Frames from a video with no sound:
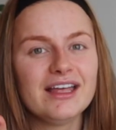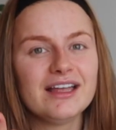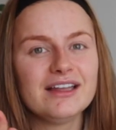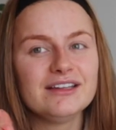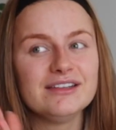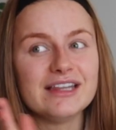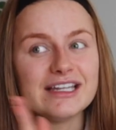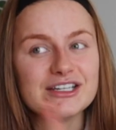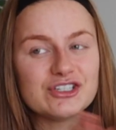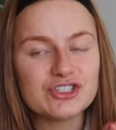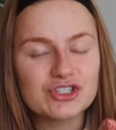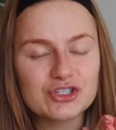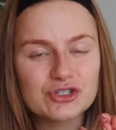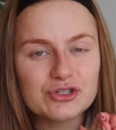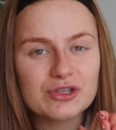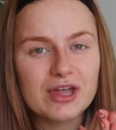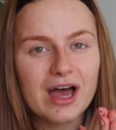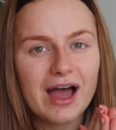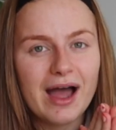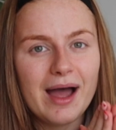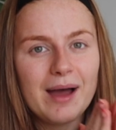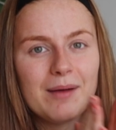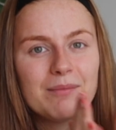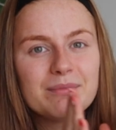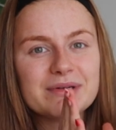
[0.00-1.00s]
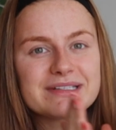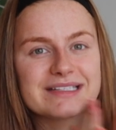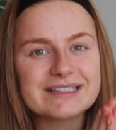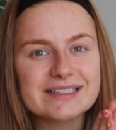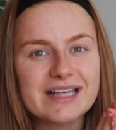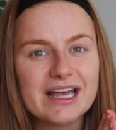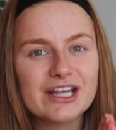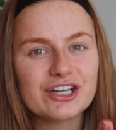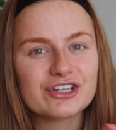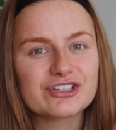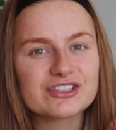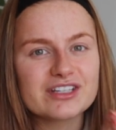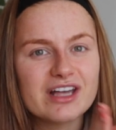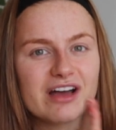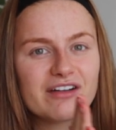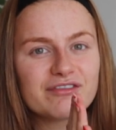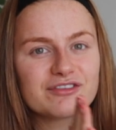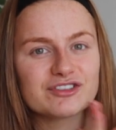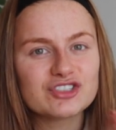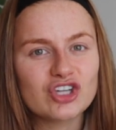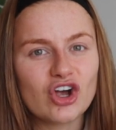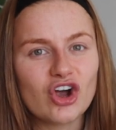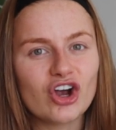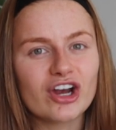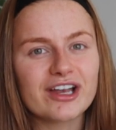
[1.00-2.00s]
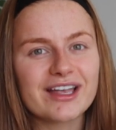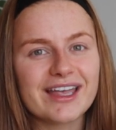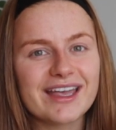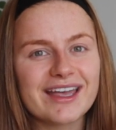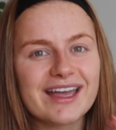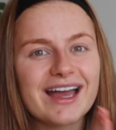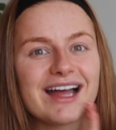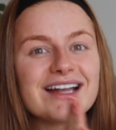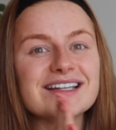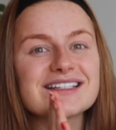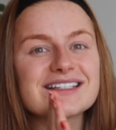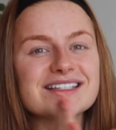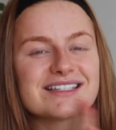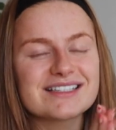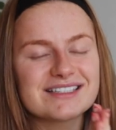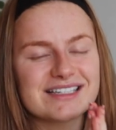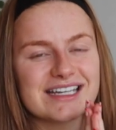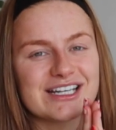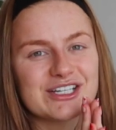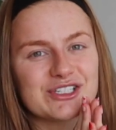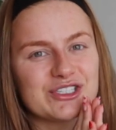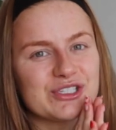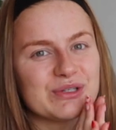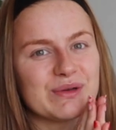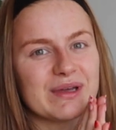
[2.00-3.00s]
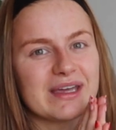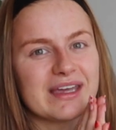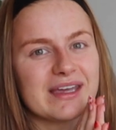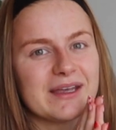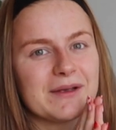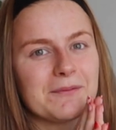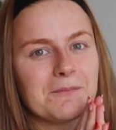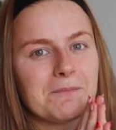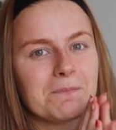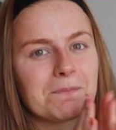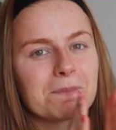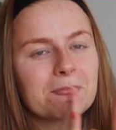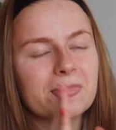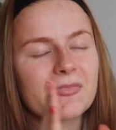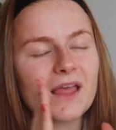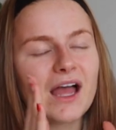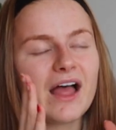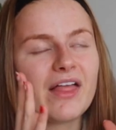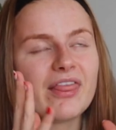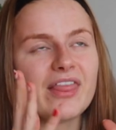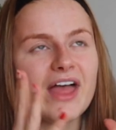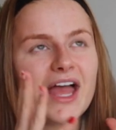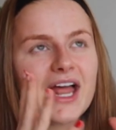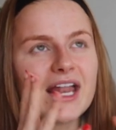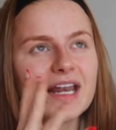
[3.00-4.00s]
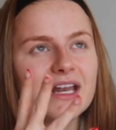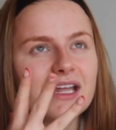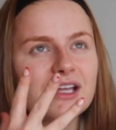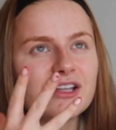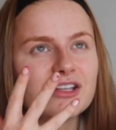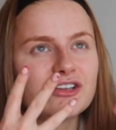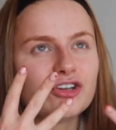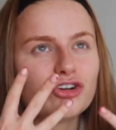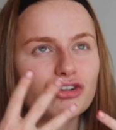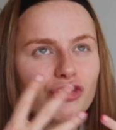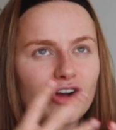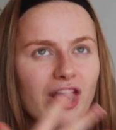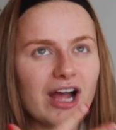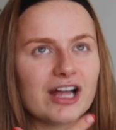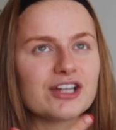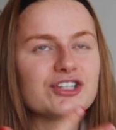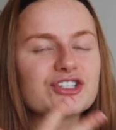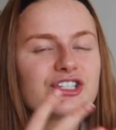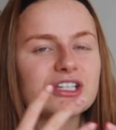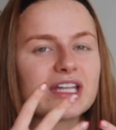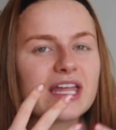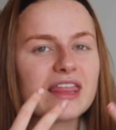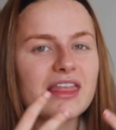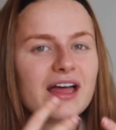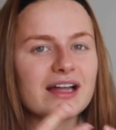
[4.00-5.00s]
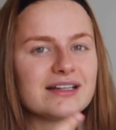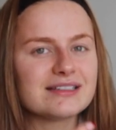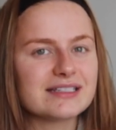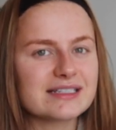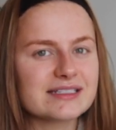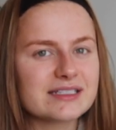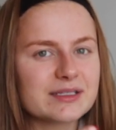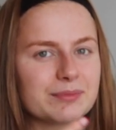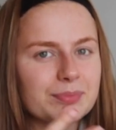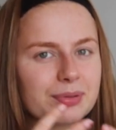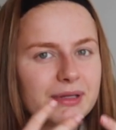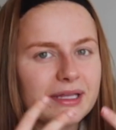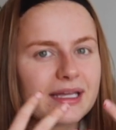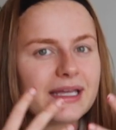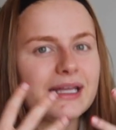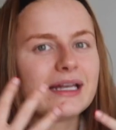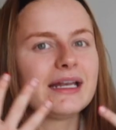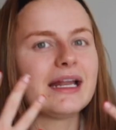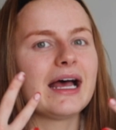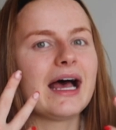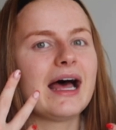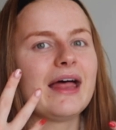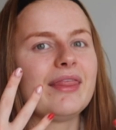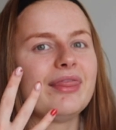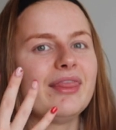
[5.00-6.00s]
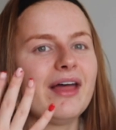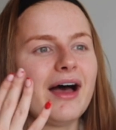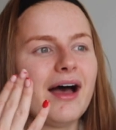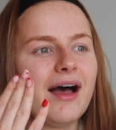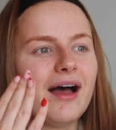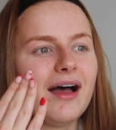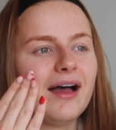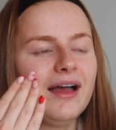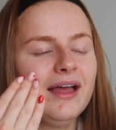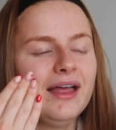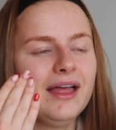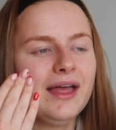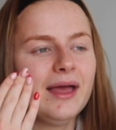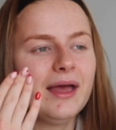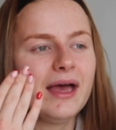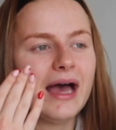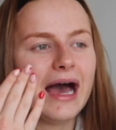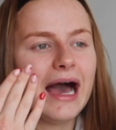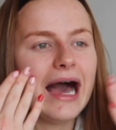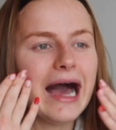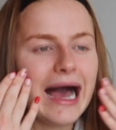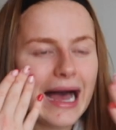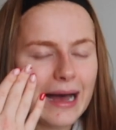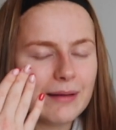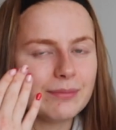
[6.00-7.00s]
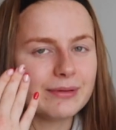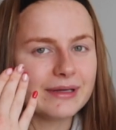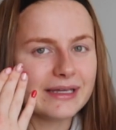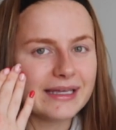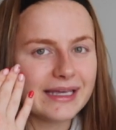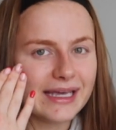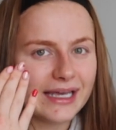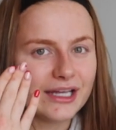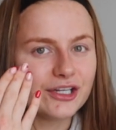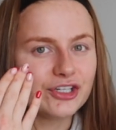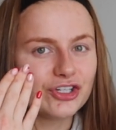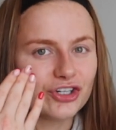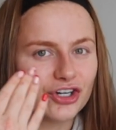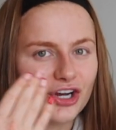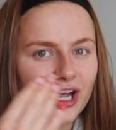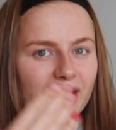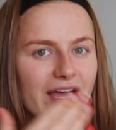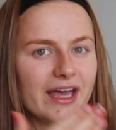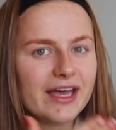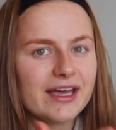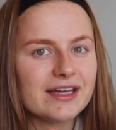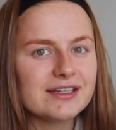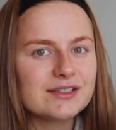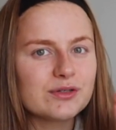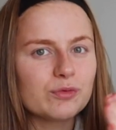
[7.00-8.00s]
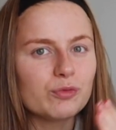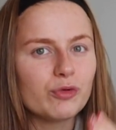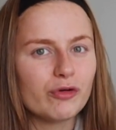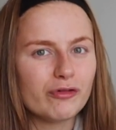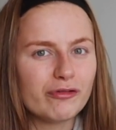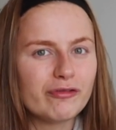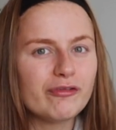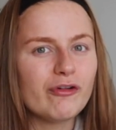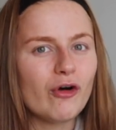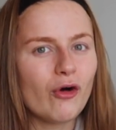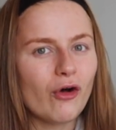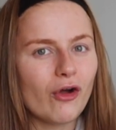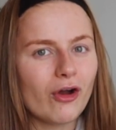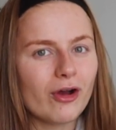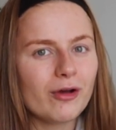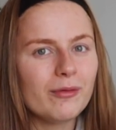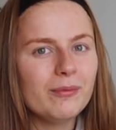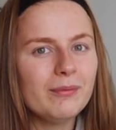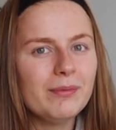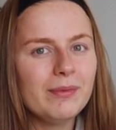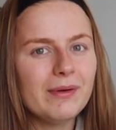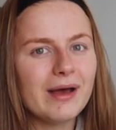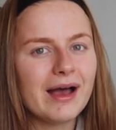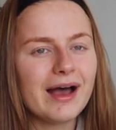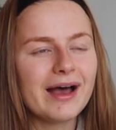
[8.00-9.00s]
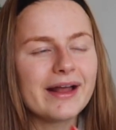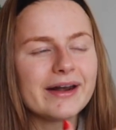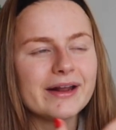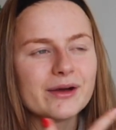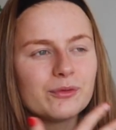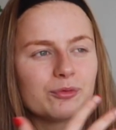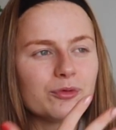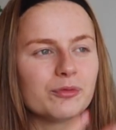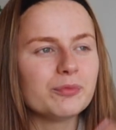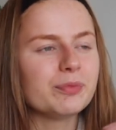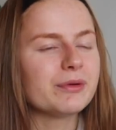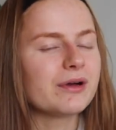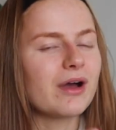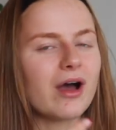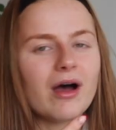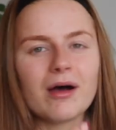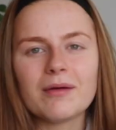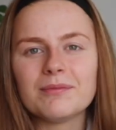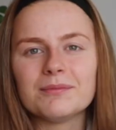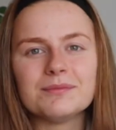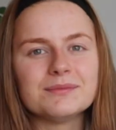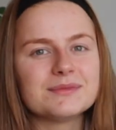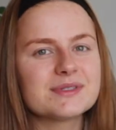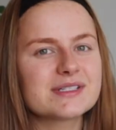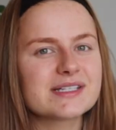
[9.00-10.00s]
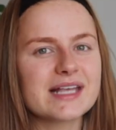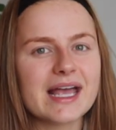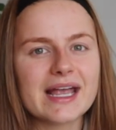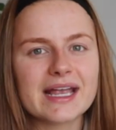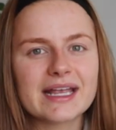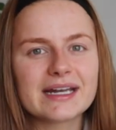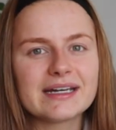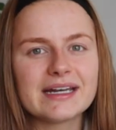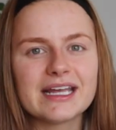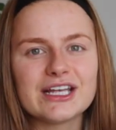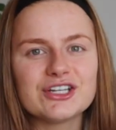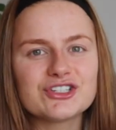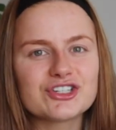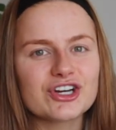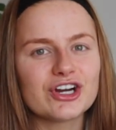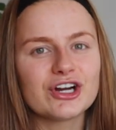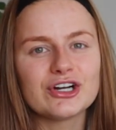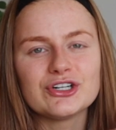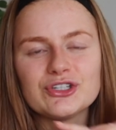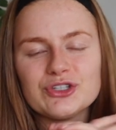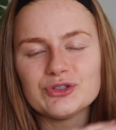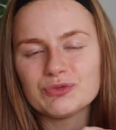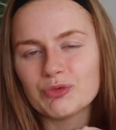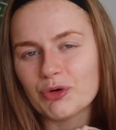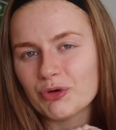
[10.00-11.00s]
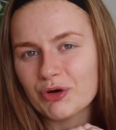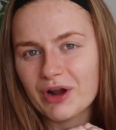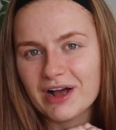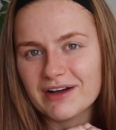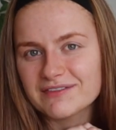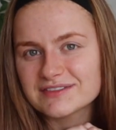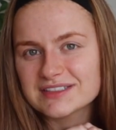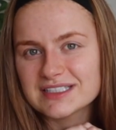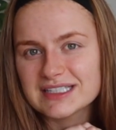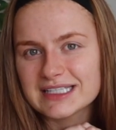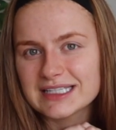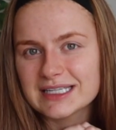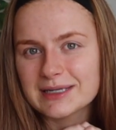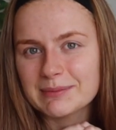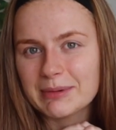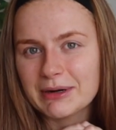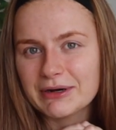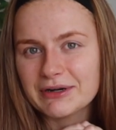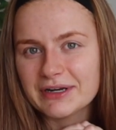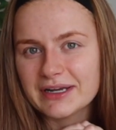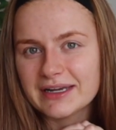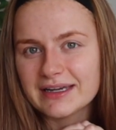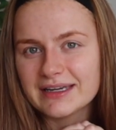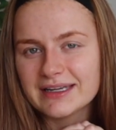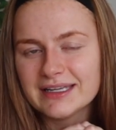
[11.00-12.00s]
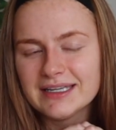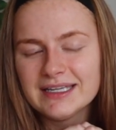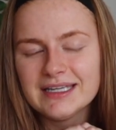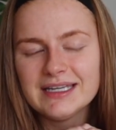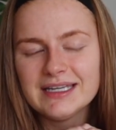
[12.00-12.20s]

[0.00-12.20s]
then do that, but set yourself a target and stick to it. And then gradually that discipline and that habit in your head will form and it will become second nature and you won't have to think about it.